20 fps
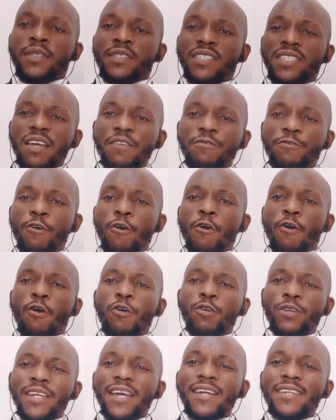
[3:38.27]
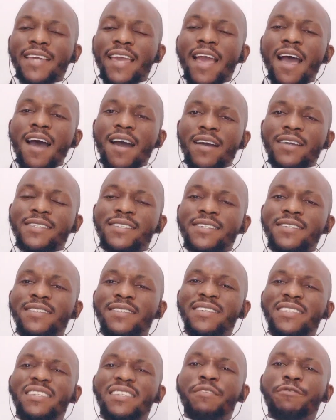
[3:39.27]
Therefore, under the Act,
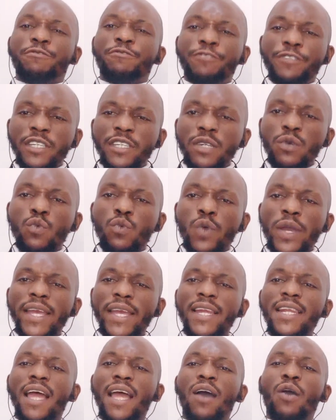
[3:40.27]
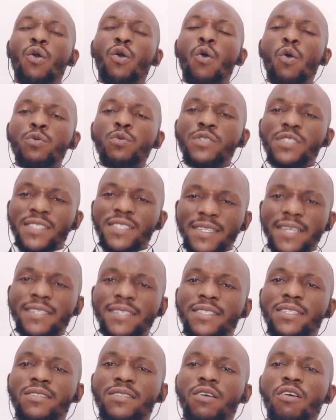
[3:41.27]
the free will and
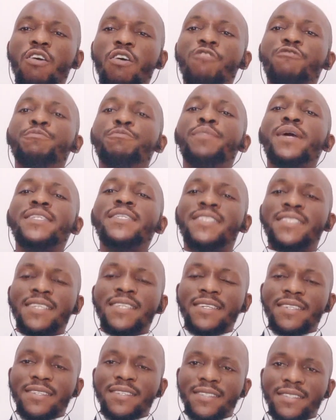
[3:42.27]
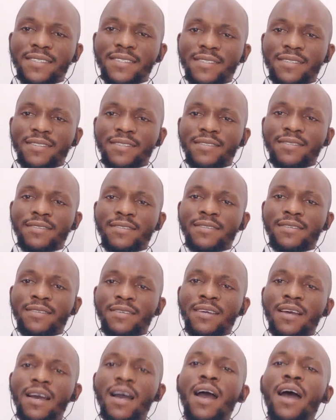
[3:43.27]
consent of parties
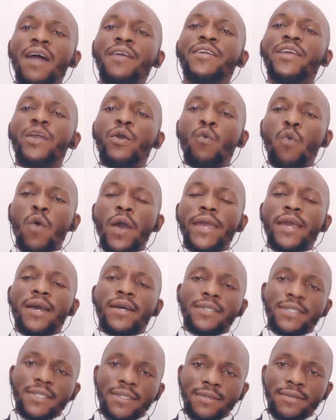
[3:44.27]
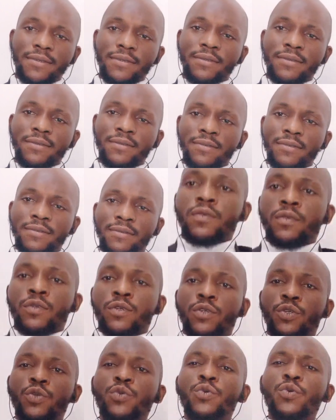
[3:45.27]
are required.
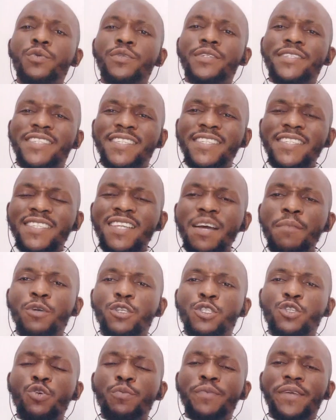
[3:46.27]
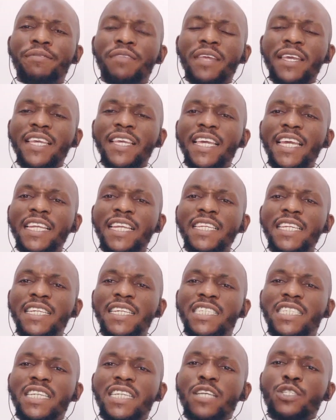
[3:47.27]
The sister must not be thinking
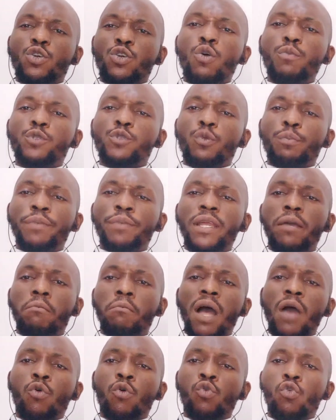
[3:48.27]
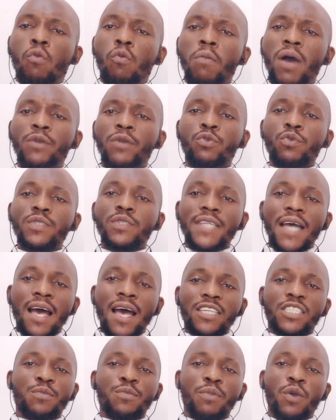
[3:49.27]
she has come to play Pakulupa, don't
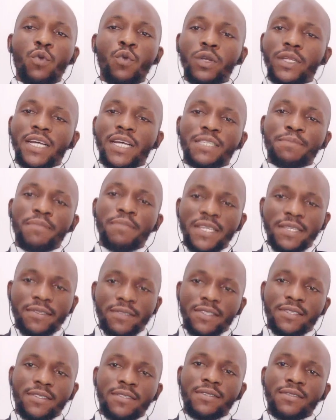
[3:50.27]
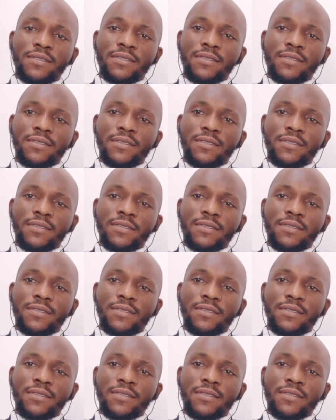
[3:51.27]
ask me what that means.